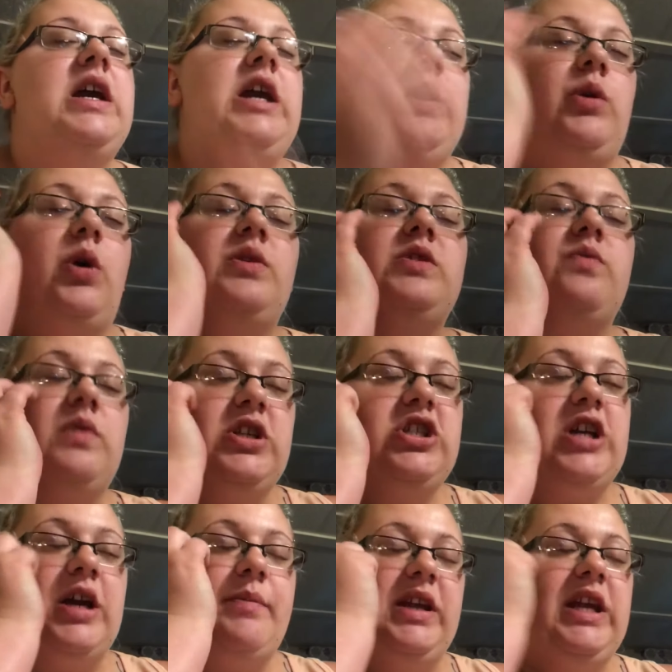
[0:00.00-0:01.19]
he would always reach
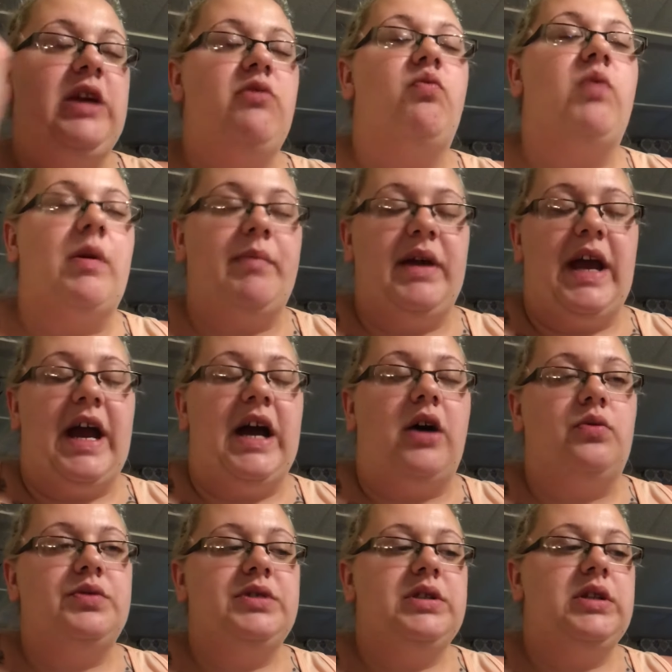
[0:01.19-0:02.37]
up and he would rip it
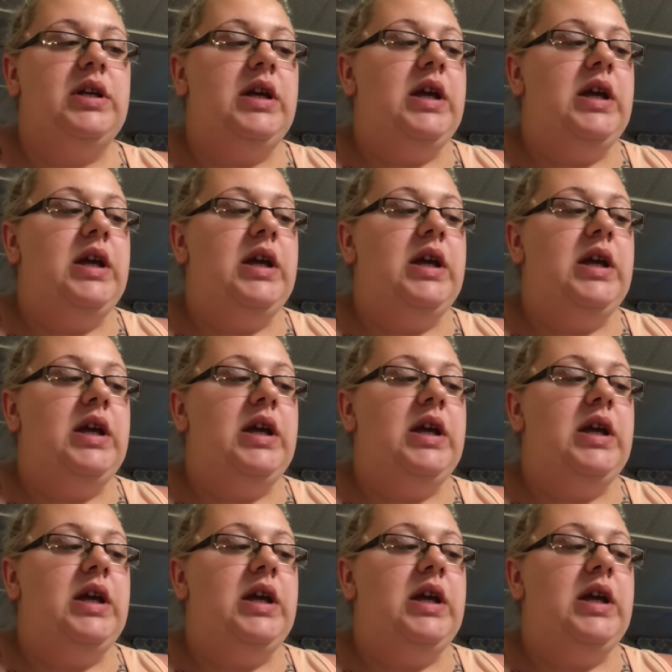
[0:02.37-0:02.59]
out,